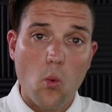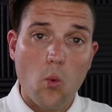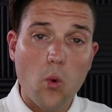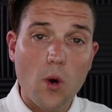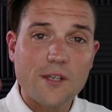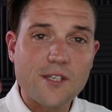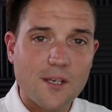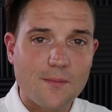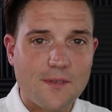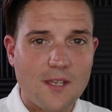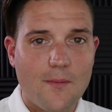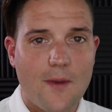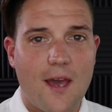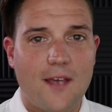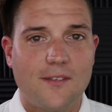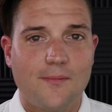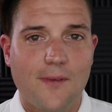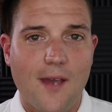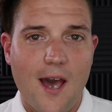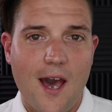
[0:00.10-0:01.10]
What's up, Team
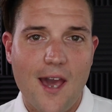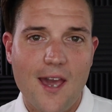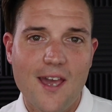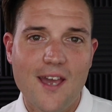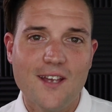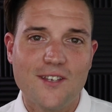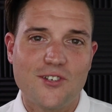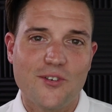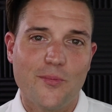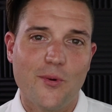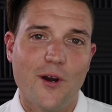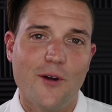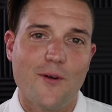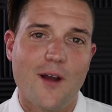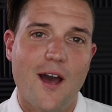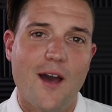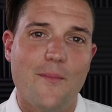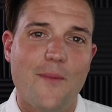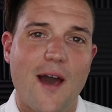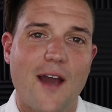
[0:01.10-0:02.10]
Handsome Guy? It's your boy
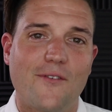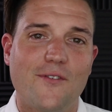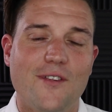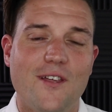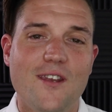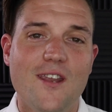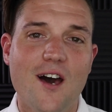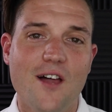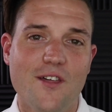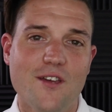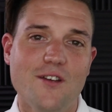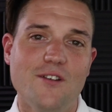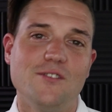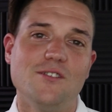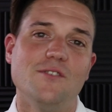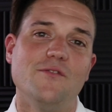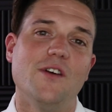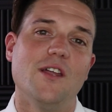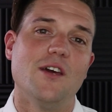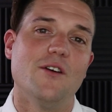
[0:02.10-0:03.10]
Ryan back with another
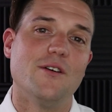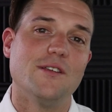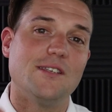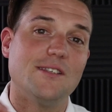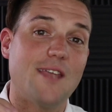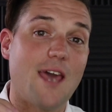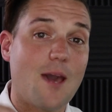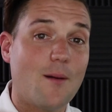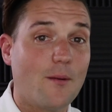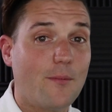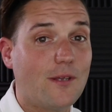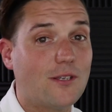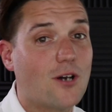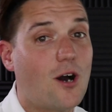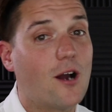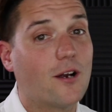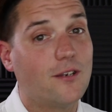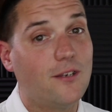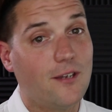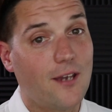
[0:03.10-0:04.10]
YouTube video, and today I'm gonna be
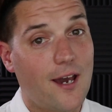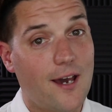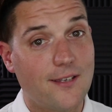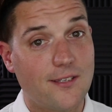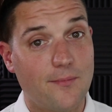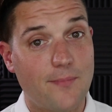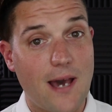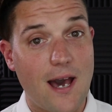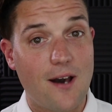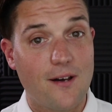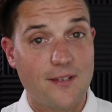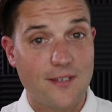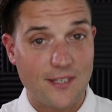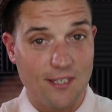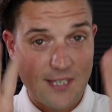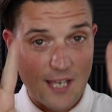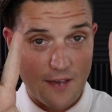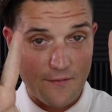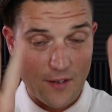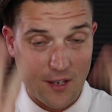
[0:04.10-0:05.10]
talking to you guys about
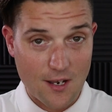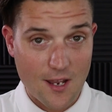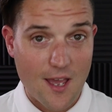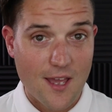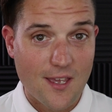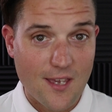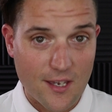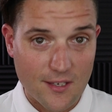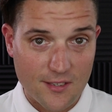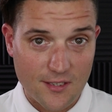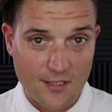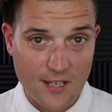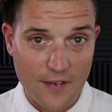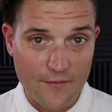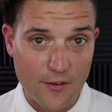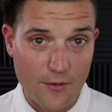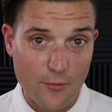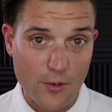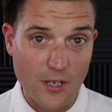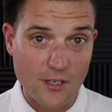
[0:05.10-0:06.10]
seven, yes,
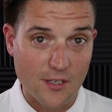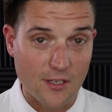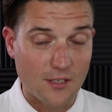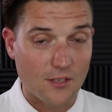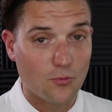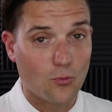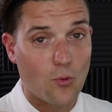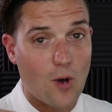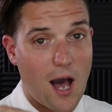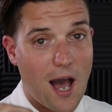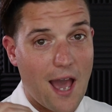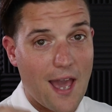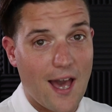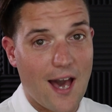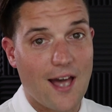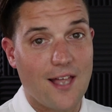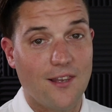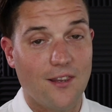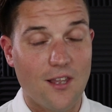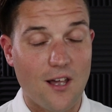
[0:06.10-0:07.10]
seven reasons why
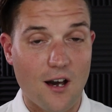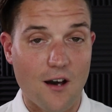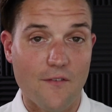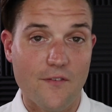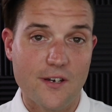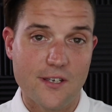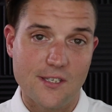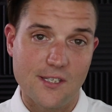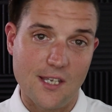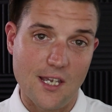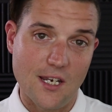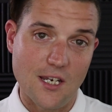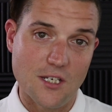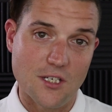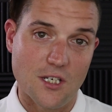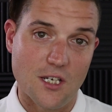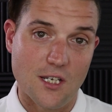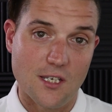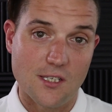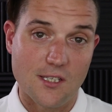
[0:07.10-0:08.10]
I love skinny
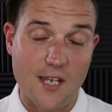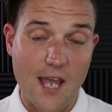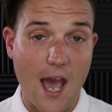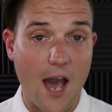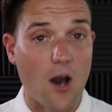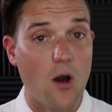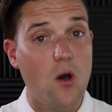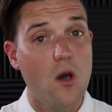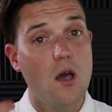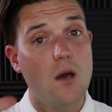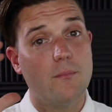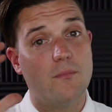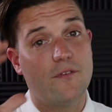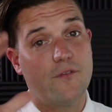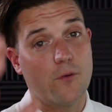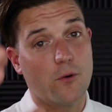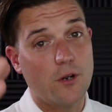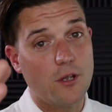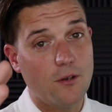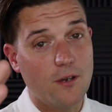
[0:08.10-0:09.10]
jeans. Now,
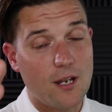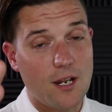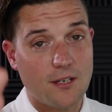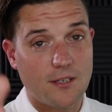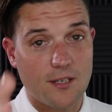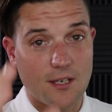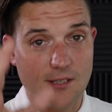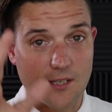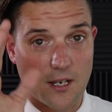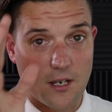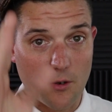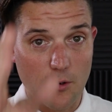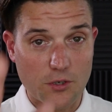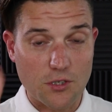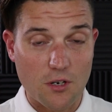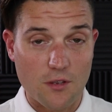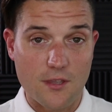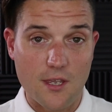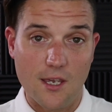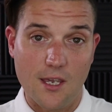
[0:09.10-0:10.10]
before you get into this, I know
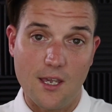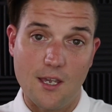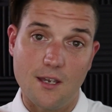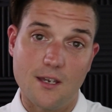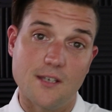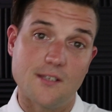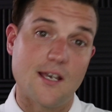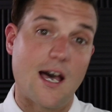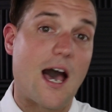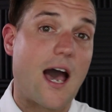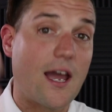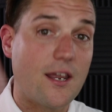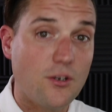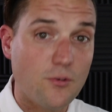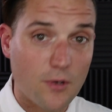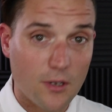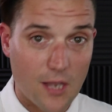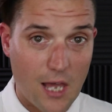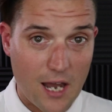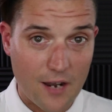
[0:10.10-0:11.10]
what you're thinking because I
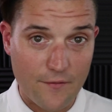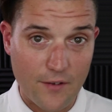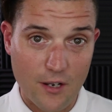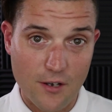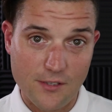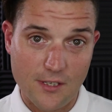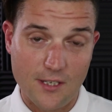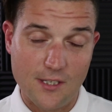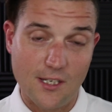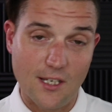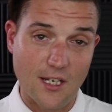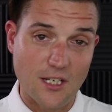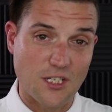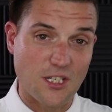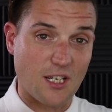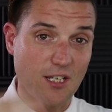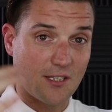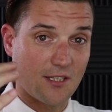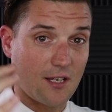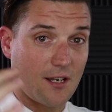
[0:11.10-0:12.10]
do a lot of videos on skinny
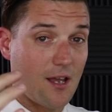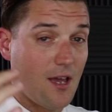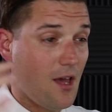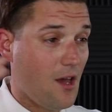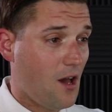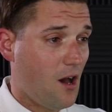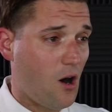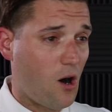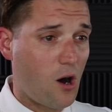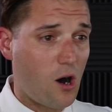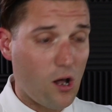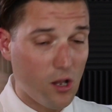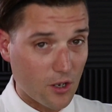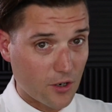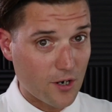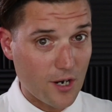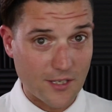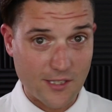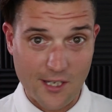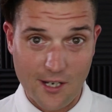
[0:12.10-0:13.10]
jeans, and all
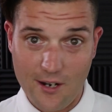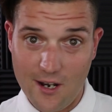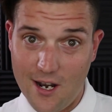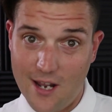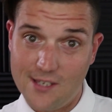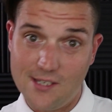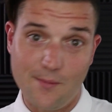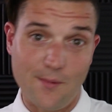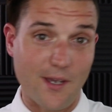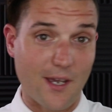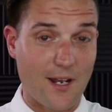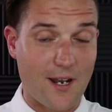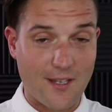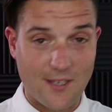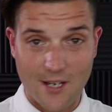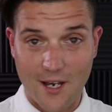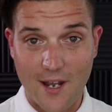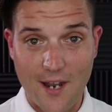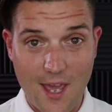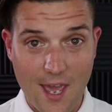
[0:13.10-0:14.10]
across the internet, I seem to get a
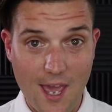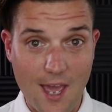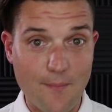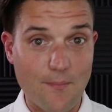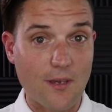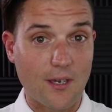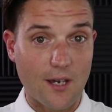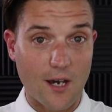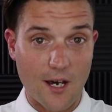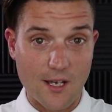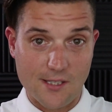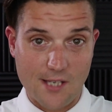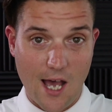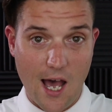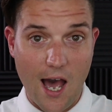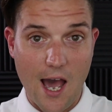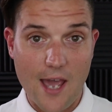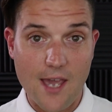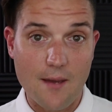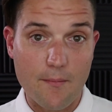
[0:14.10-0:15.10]
ton of hate because
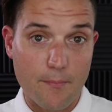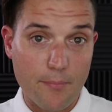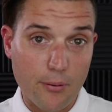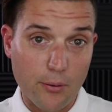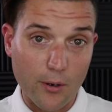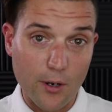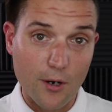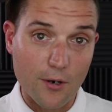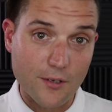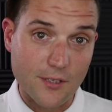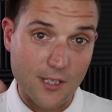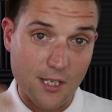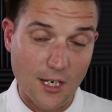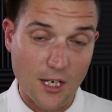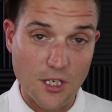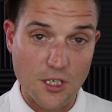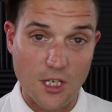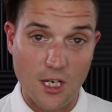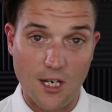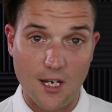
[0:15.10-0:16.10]
I am pro
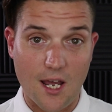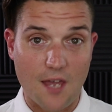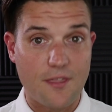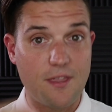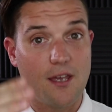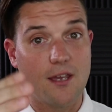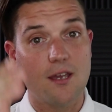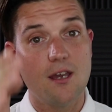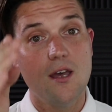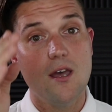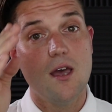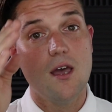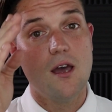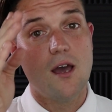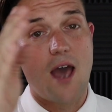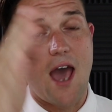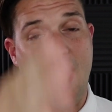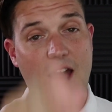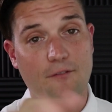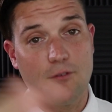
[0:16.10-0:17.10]
skinny jean. And I think
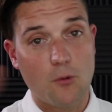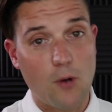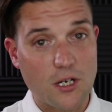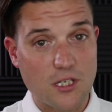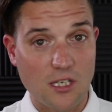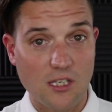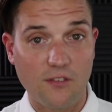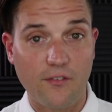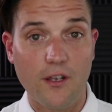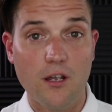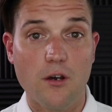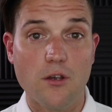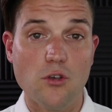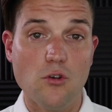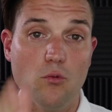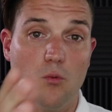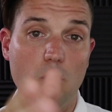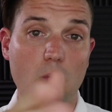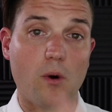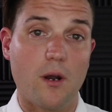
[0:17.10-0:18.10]
after watching this video,
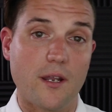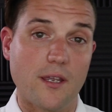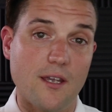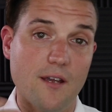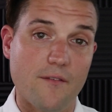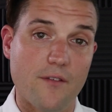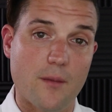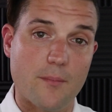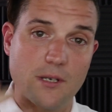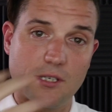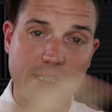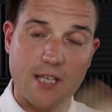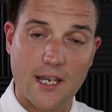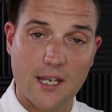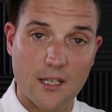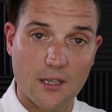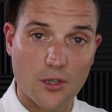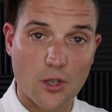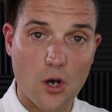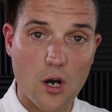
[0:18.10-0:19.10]
you will wanna give them a
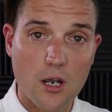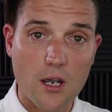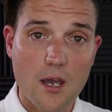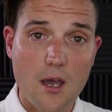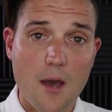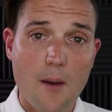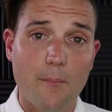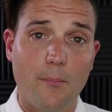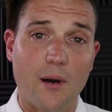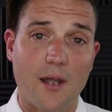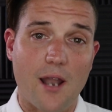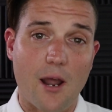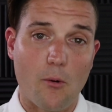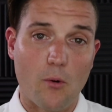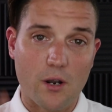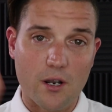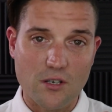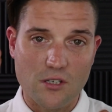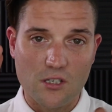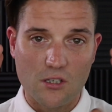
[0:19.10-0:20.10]
second look, but I
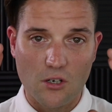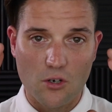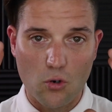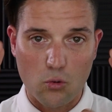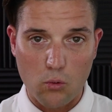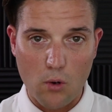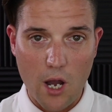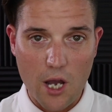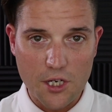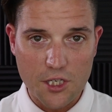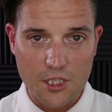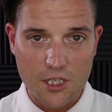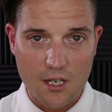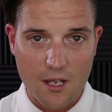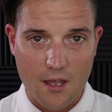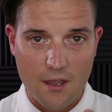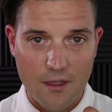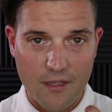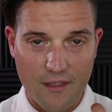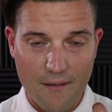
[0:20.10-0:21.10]
wanna crush
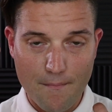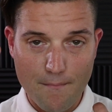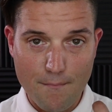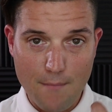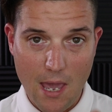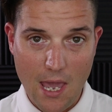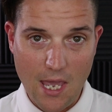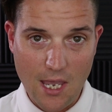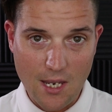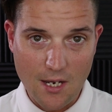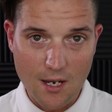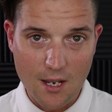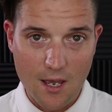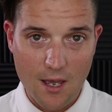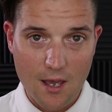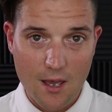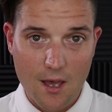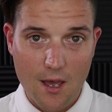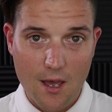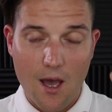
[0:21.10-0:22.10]
the main.
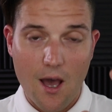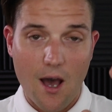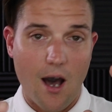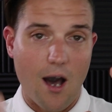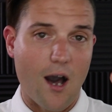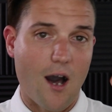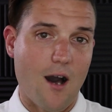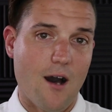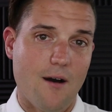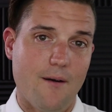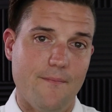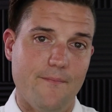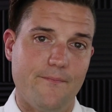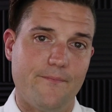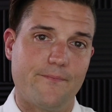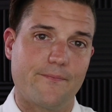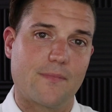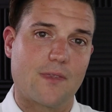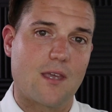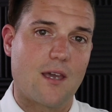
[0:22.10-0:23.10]

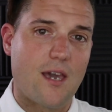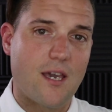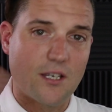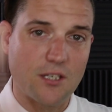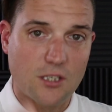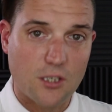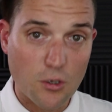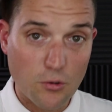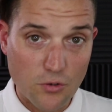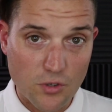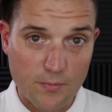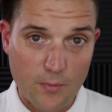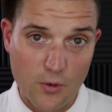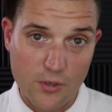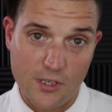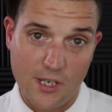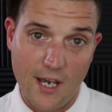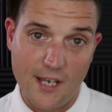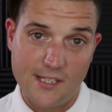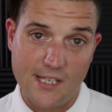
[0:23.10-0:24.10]
Um, excuse
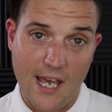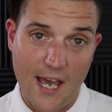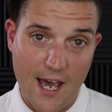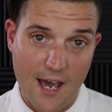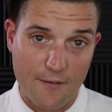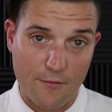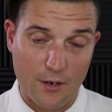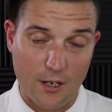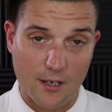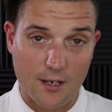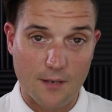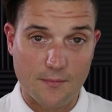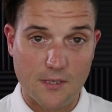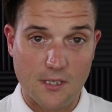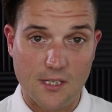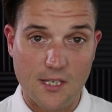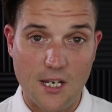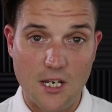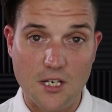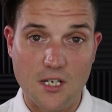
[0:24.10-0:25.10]
most guys have when it comes
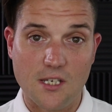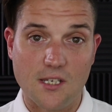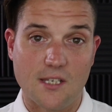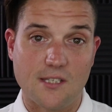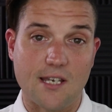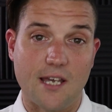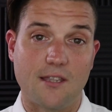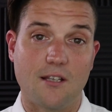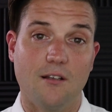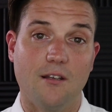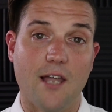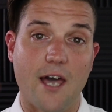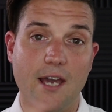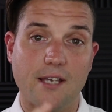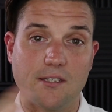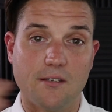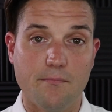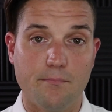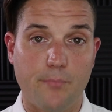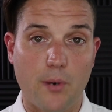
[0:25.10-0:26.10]
to skinny jeans is that their
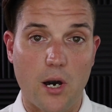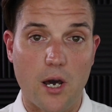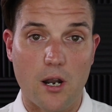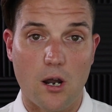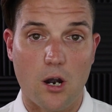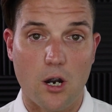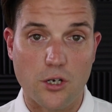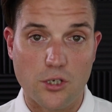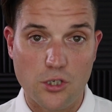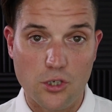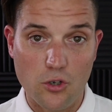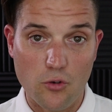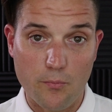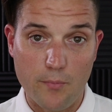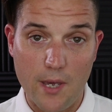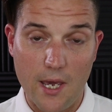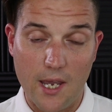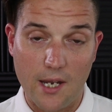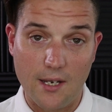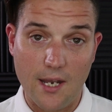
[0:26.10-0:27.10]
legs and butt are too
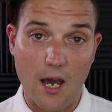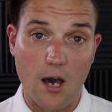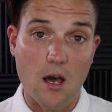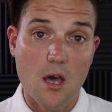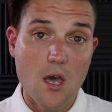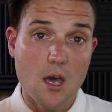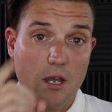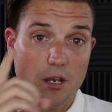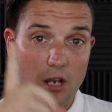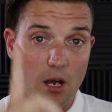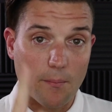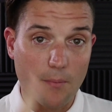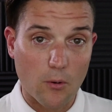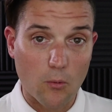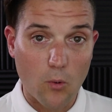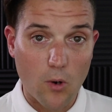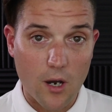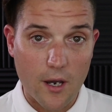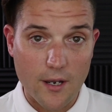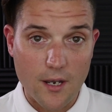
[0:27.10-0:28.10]
big. Now, number
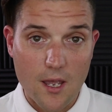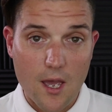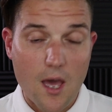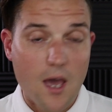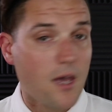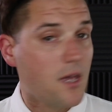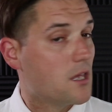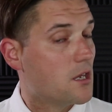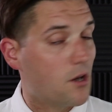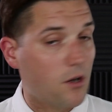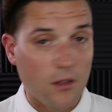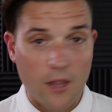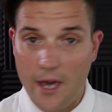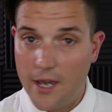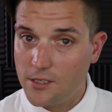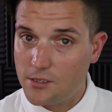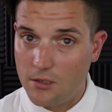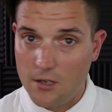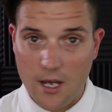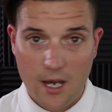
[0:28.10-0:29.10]
one, your
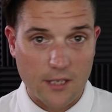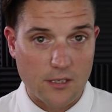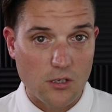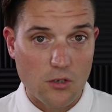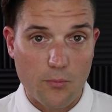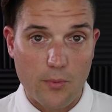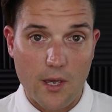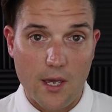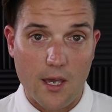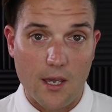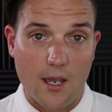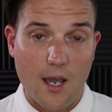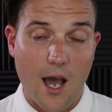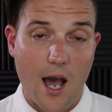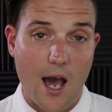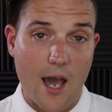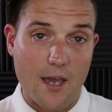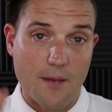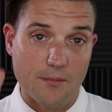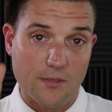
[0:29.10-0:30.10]
legs are not too big.
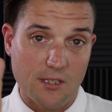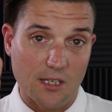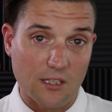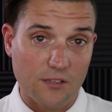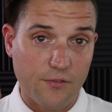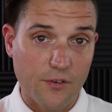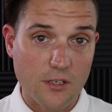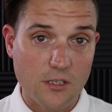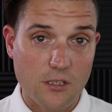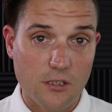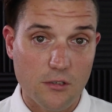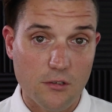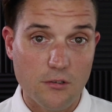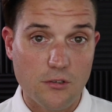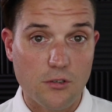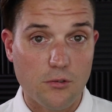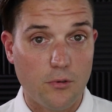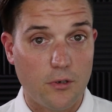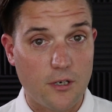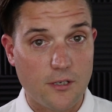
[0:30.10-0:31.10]
I am six foot two,
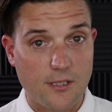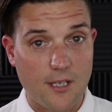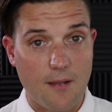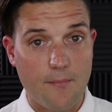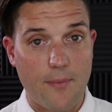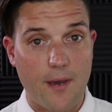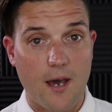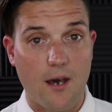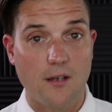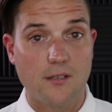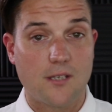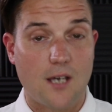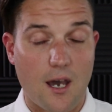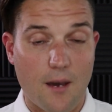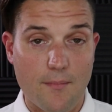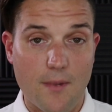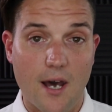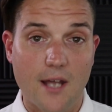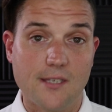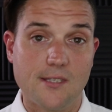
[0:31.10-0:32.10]
210 pounds.
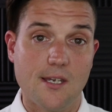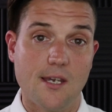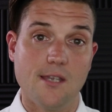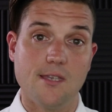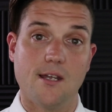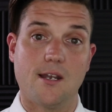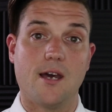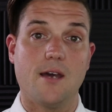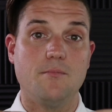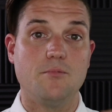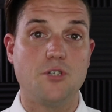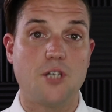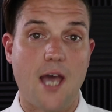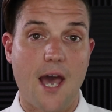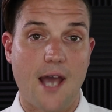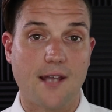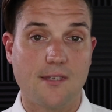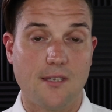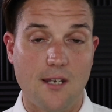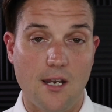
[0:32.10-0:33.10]
I'm not saying that I'm
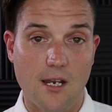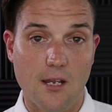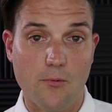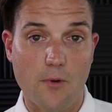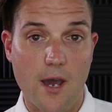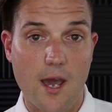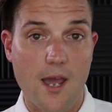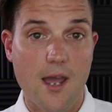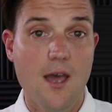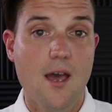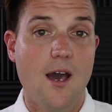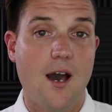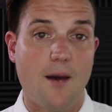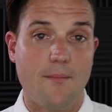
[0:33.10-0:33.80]
jacked in any way.